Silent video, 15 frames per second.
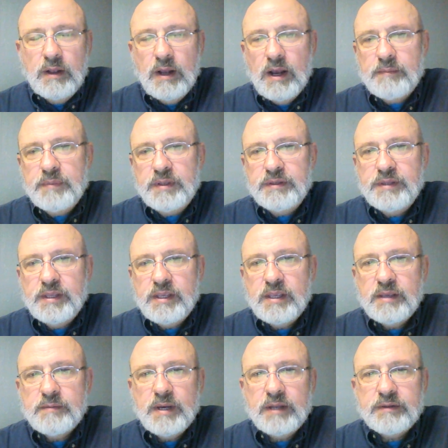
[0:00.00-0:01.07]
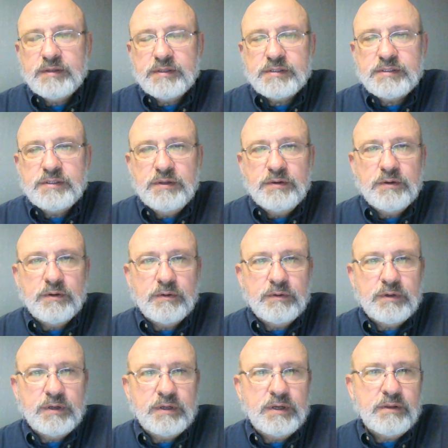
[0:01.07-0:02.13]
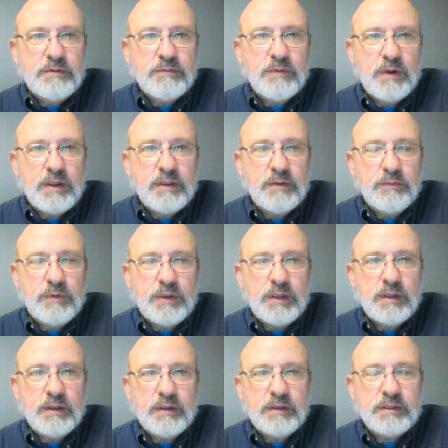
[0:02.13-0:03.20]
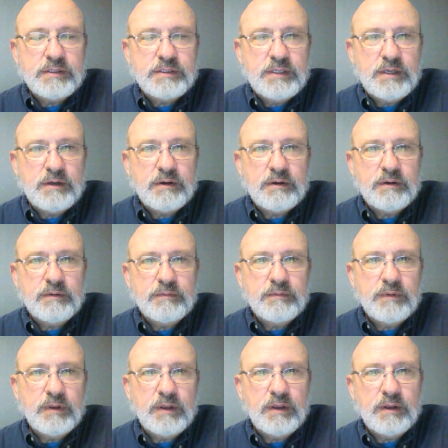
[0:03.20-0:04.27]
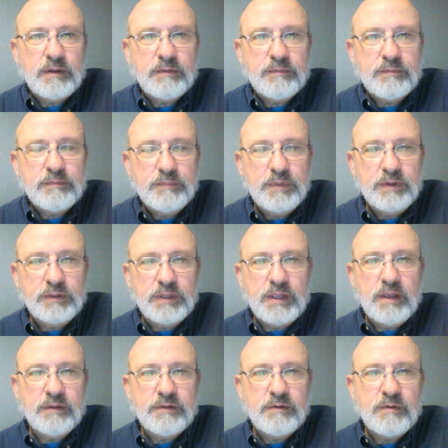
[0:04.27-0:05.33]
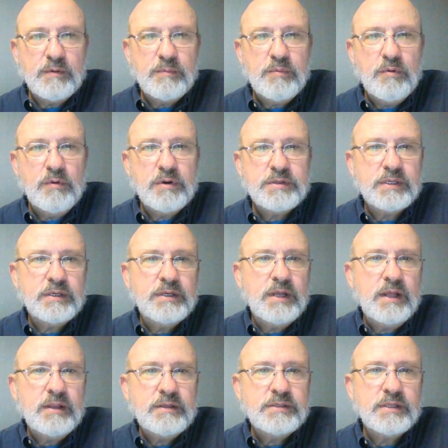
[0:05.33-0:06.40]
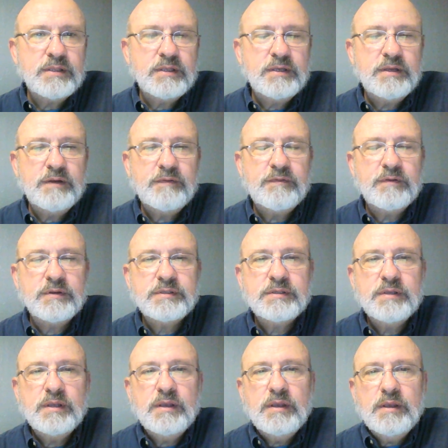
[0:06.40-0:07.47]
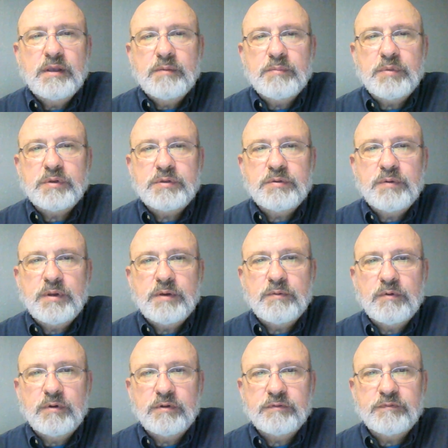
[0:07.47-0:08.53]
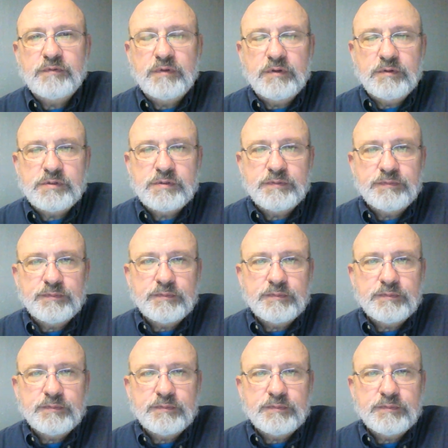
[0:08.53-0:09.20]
I've been thinking about this too, and another way that we consider building healthy rapport is acknowledging the difference between worldviews.